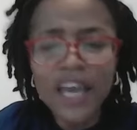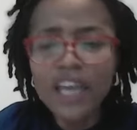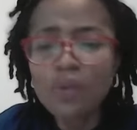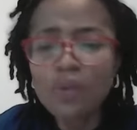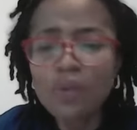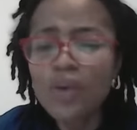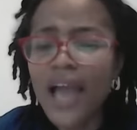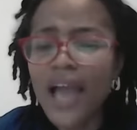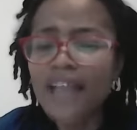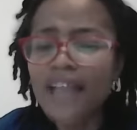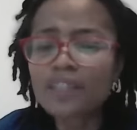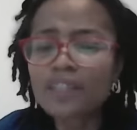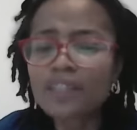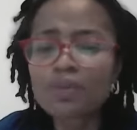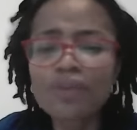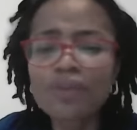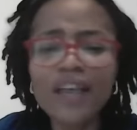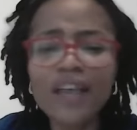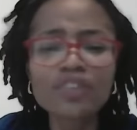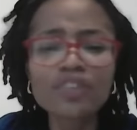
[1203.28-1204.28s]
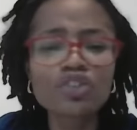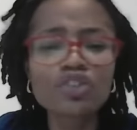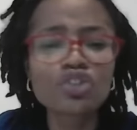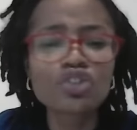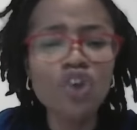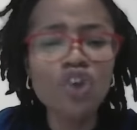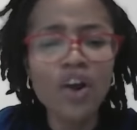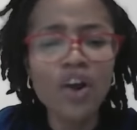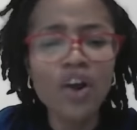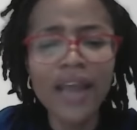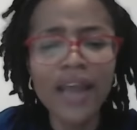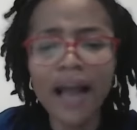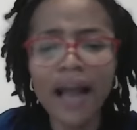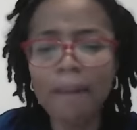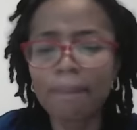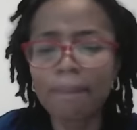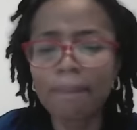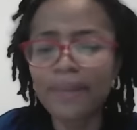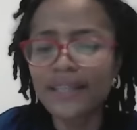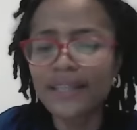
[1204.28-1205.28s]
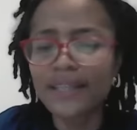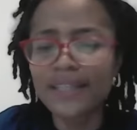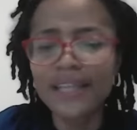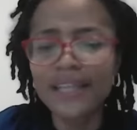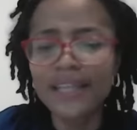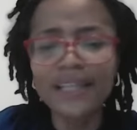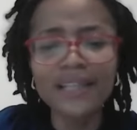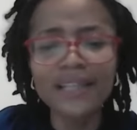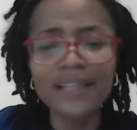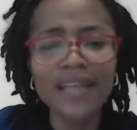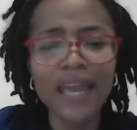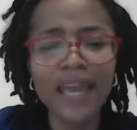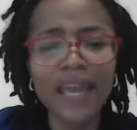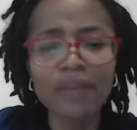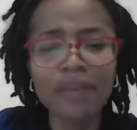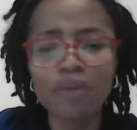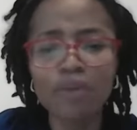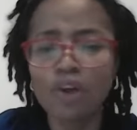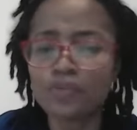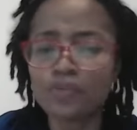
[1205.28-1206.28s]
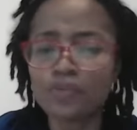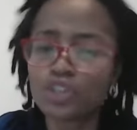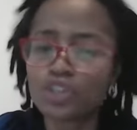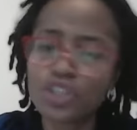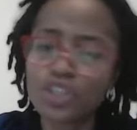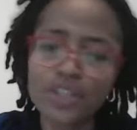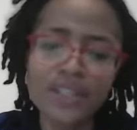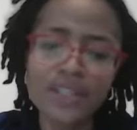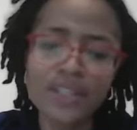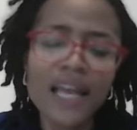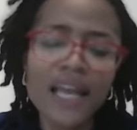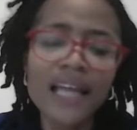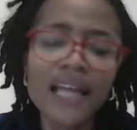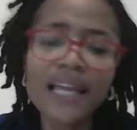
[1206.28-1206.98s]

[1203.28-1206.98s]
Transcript: He will experience joy and peace in the name of Jesus.